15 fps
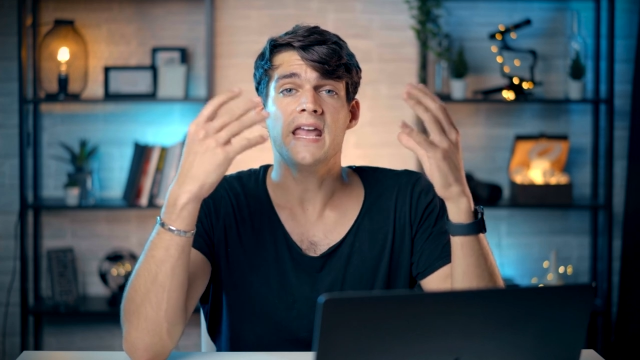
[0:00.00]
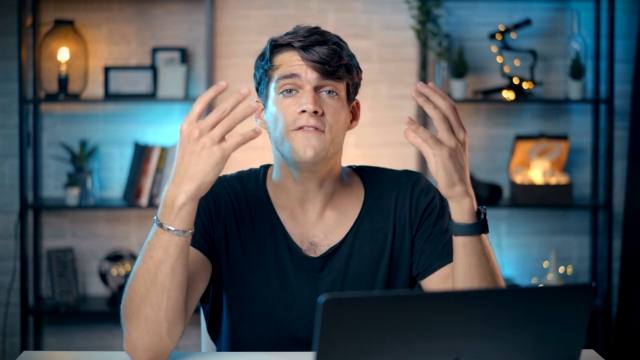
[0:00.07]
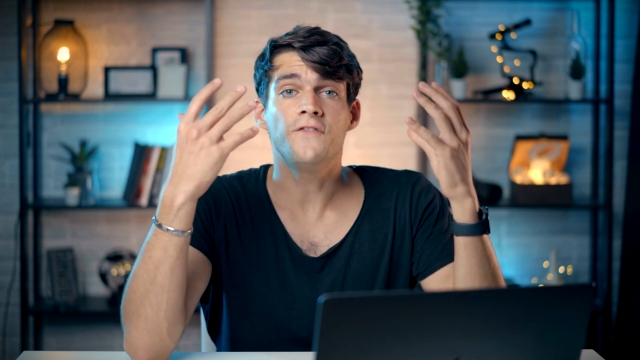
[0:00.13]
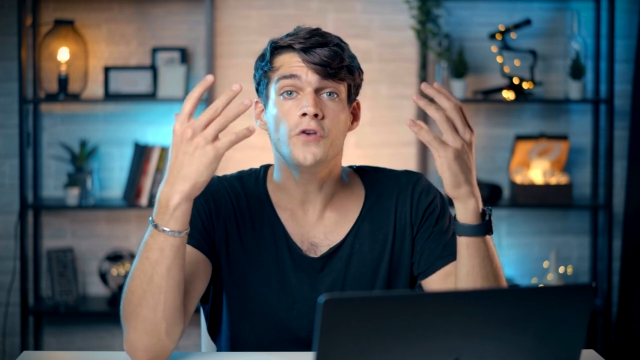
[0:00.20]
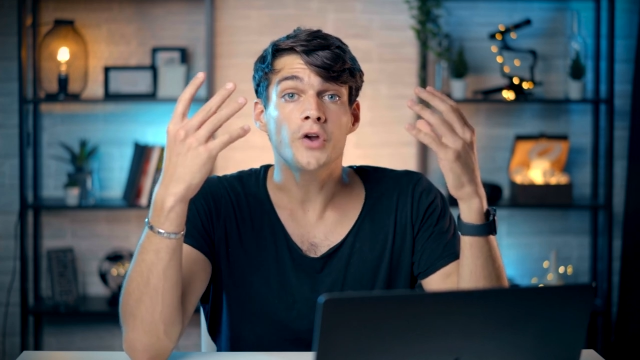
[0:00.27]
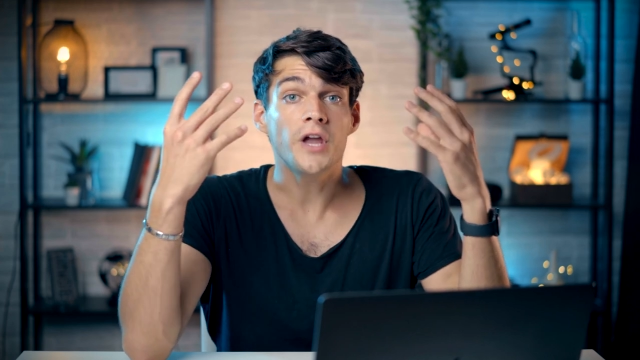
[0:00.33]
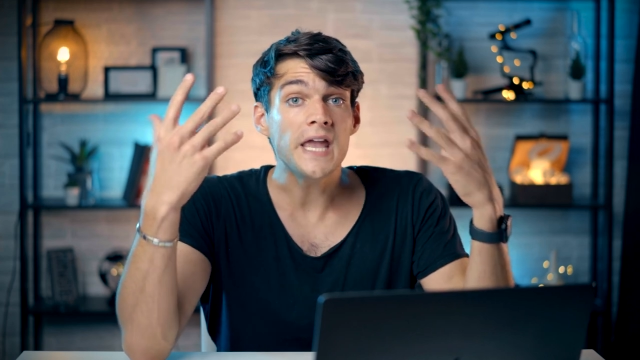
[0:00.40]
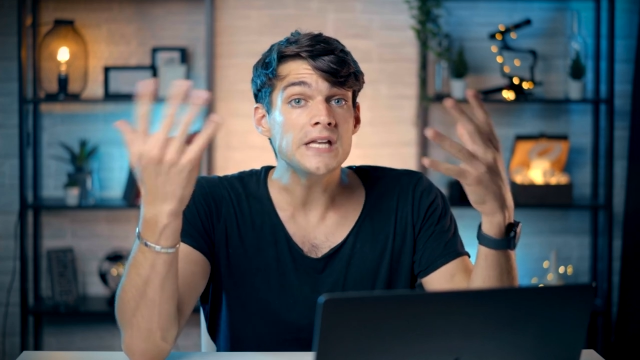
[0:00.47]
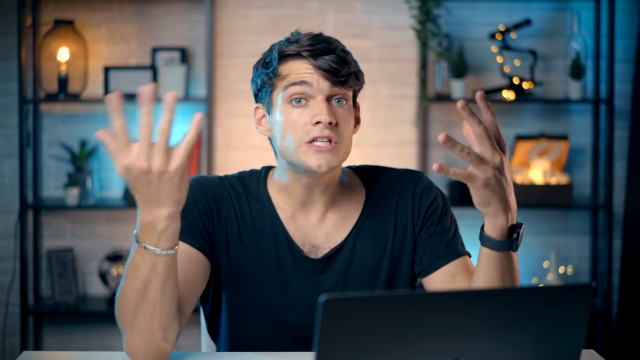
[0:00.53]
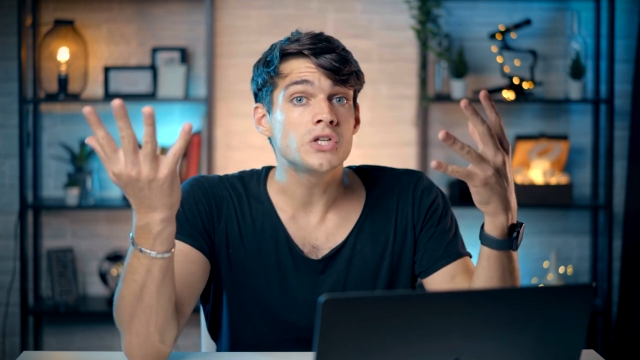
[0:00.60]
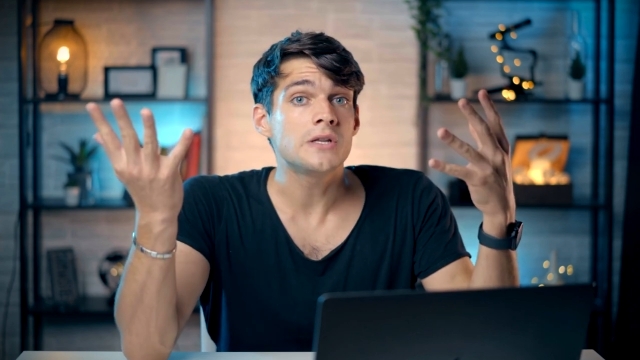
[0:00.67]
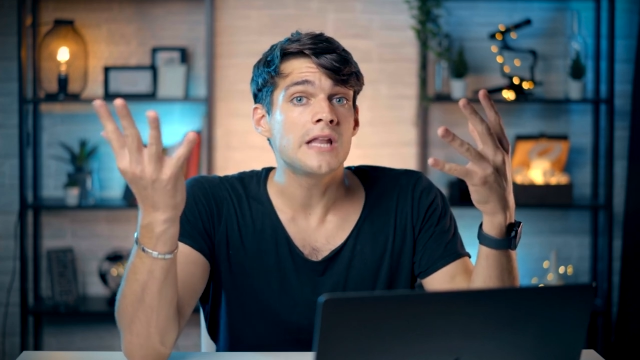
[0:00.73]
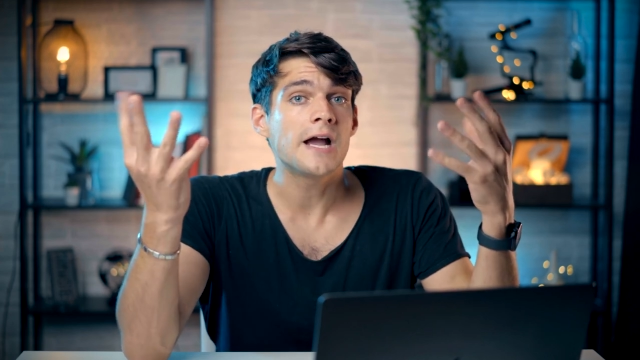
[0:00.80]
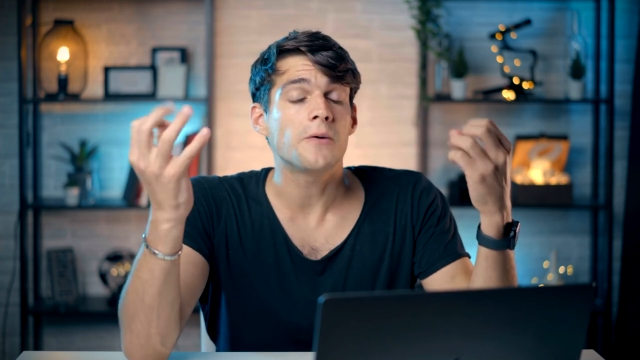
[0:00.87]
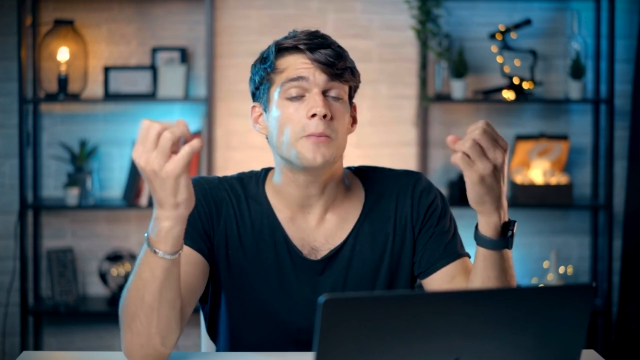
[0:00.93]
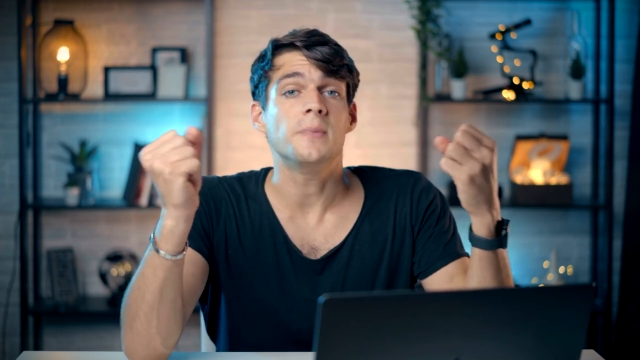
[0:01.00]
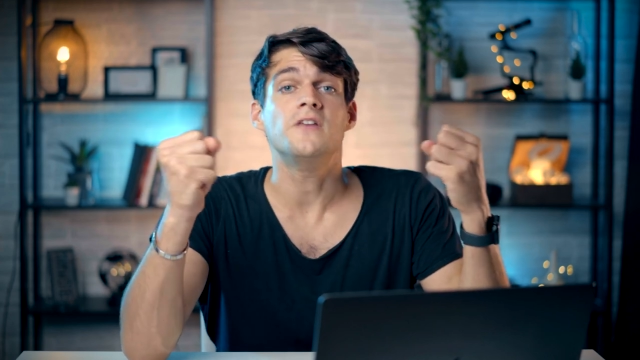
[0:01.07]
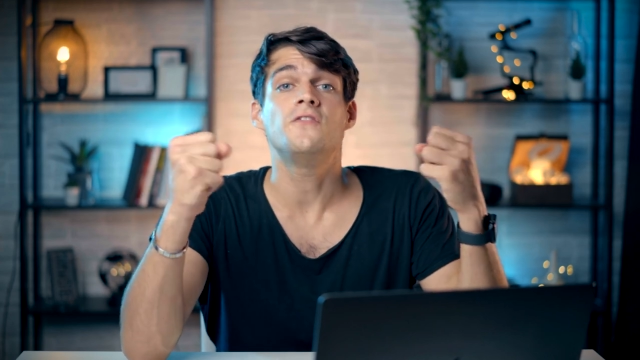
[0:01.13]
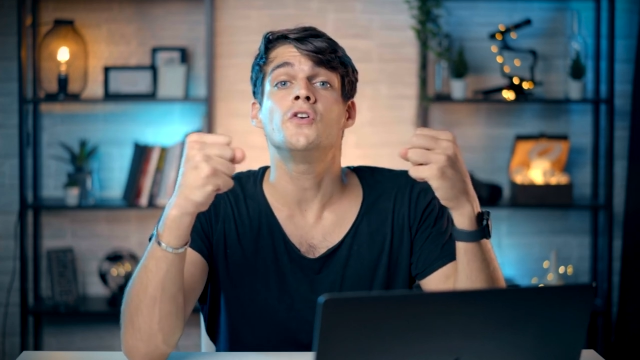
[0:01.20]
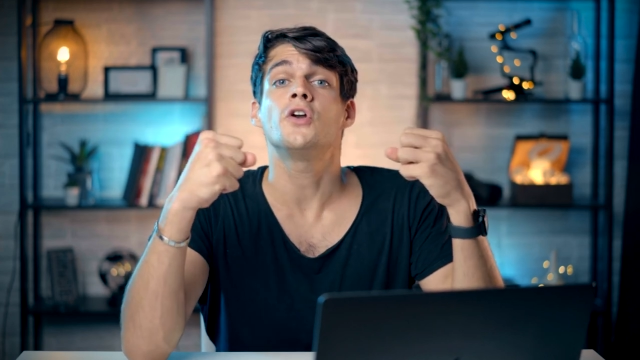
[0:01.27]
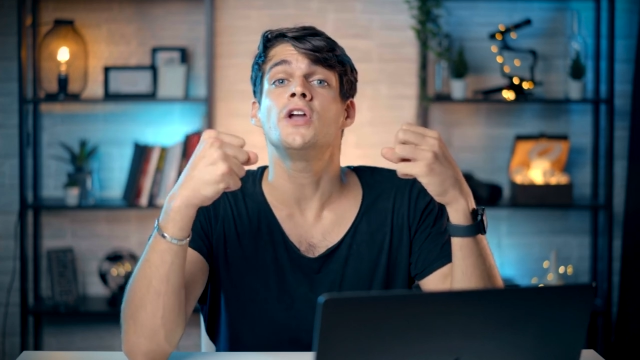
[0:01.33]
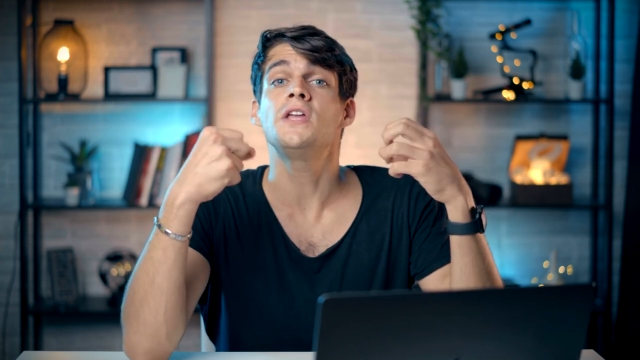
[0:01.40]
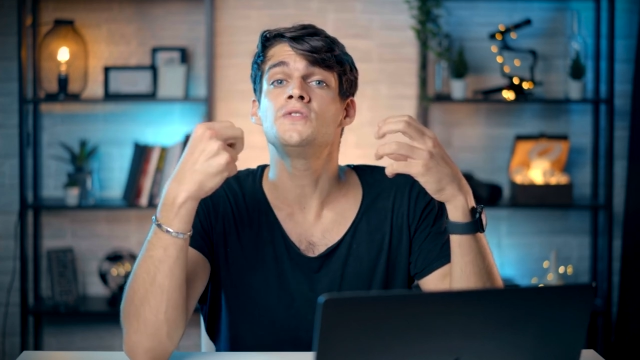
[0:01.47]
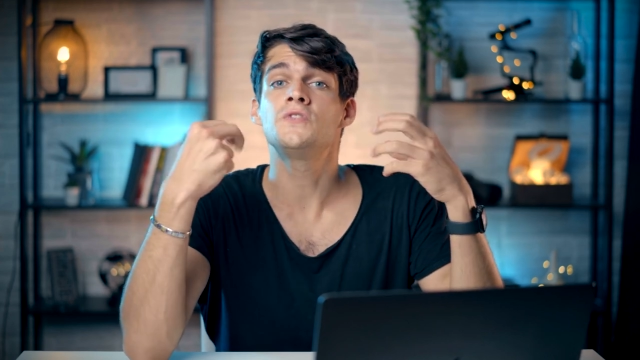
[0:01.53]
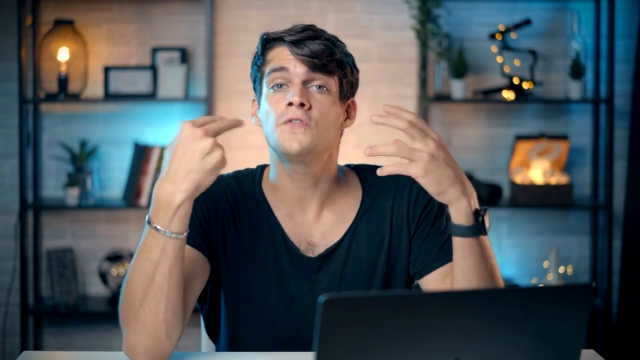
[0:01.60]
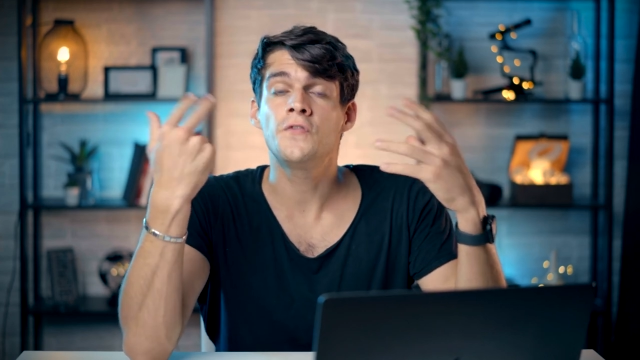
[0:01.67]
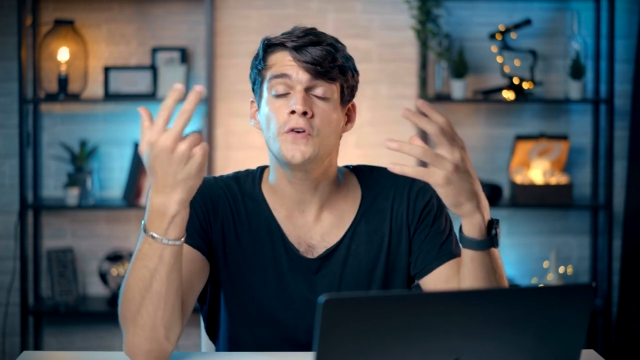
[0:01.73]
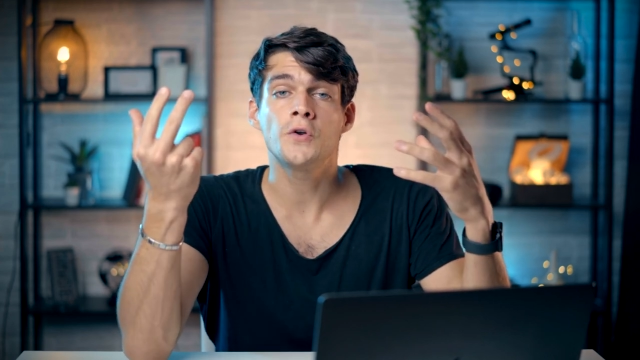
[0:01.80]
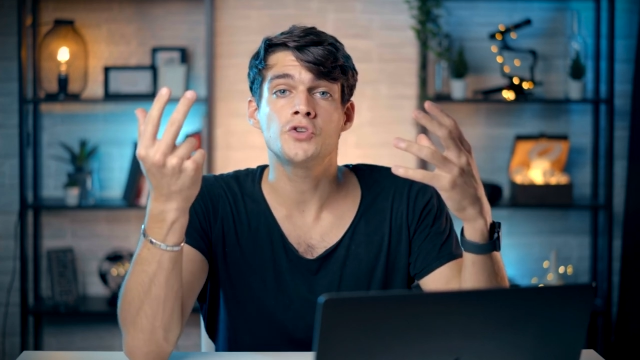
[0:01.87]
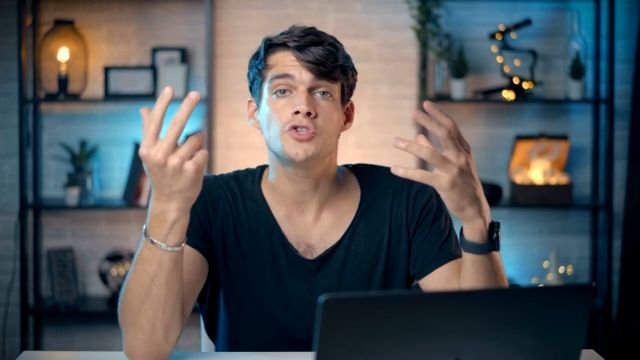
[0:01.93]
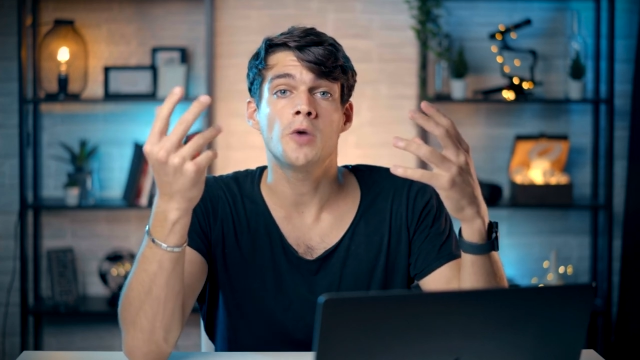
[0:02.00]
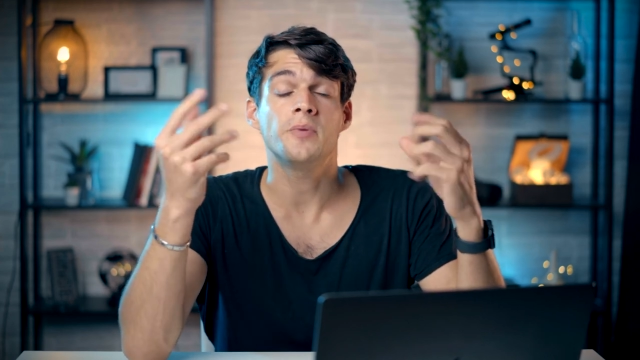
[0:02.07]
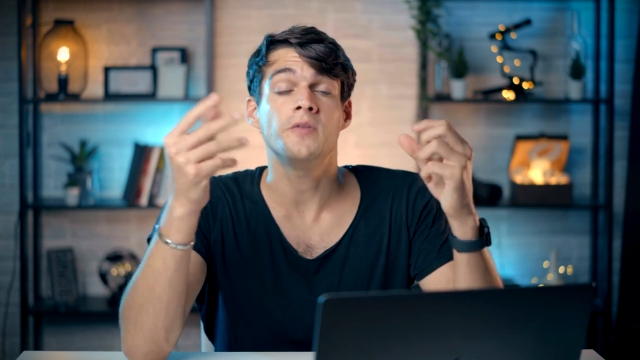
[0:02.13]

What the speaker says: if you're into Lightroom, if you're into Photoshop,